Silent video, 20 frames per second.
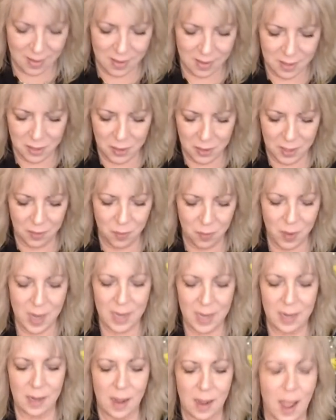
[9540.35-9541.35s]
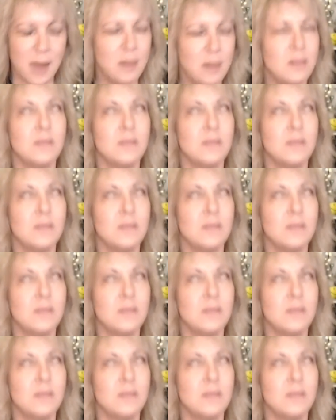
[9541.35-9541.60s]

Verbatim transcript: You can re get, I don't